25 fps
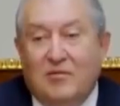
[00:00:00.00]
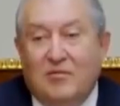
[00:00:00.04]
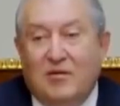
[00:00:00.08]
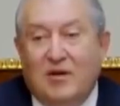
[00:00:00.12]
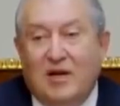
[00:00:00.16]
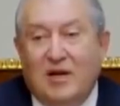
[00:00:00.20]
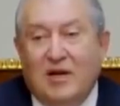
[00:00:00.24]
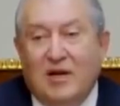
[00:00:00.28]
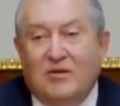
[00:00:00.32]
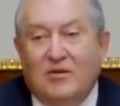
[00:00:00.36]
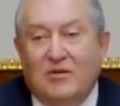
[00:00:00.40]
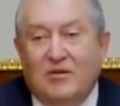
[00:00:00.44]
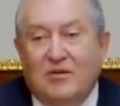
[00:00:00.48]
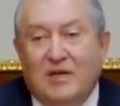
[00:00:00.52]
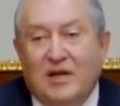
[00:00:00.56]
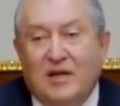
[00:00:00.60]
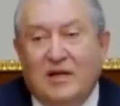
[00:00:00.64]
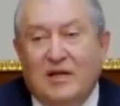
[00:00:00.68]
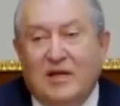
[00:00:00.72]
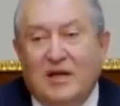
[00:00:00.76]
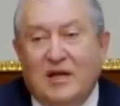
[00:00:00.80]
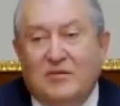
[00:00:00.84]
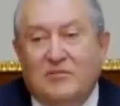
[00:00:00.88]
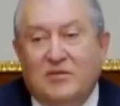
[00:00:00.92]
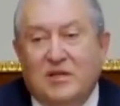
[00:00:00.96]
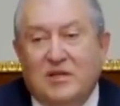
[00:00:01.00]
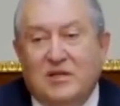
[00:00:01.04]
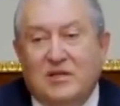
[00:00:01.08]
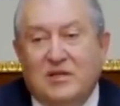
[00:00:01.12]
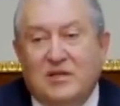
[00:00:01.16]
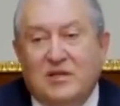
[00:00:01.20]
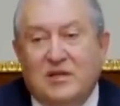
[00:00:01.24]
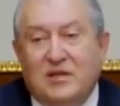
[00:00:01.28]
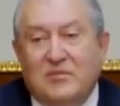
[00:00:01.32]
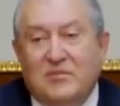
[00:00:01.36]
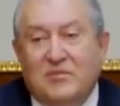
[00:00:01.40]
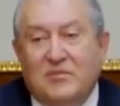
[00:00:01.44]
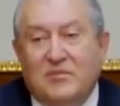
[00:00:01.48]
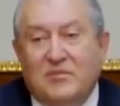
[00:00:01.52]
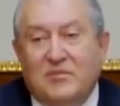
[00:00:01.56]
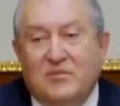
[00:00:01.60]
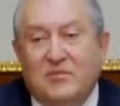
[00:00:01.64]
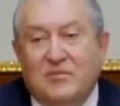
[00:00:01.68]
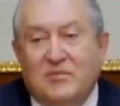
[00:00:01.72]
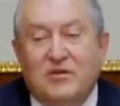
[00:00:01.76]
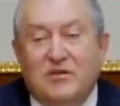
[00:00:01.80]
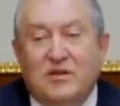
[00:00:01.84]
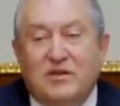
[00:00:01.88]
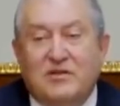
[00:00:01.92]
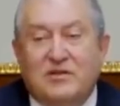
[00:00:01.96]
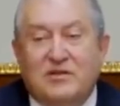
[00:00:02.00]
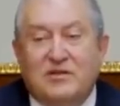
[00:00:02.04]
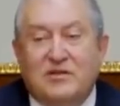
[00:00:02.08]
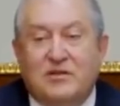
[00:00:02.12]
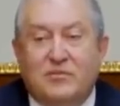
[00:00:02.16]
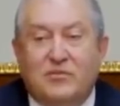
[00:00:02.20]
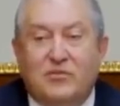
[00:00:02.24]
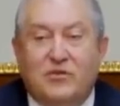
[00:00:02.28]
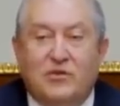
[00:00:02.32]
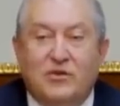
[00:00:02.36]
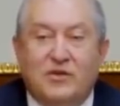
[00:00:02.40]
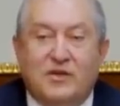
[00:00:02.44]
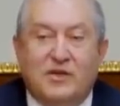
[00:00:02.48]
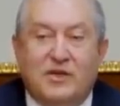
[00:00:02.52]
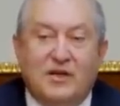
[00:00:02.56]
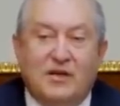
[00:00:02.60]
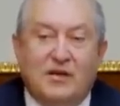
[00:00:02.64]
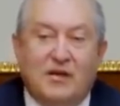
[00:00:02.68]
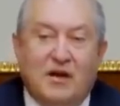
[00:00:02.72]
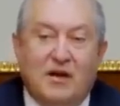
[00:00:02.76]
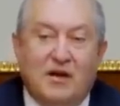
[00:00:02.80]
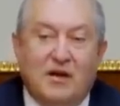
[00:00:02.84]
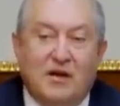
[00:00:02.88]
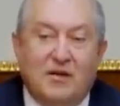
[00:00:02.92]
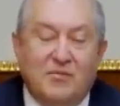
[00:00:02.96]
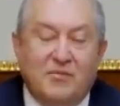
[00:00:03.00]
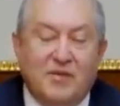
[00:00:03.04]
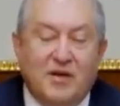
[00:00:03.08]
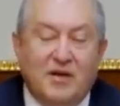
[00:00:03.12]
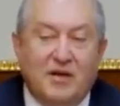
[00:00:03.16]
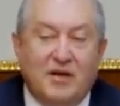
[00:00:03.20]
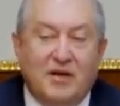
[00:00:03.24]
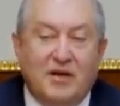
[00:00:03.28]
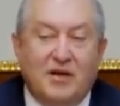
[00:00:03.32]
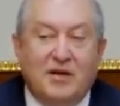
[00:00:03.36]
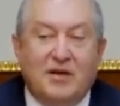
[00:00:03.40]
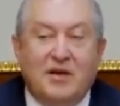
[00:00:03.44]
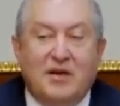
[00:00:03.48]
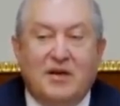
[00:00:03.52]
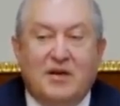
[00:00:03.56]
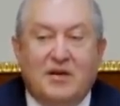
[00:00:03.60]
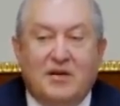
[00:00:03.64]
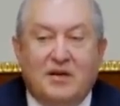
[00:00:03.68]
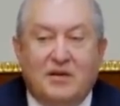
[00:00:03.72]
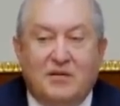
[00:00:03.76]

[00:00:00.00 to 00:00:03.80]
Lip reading: Well, I don't think that President Macron is supporting Armenia.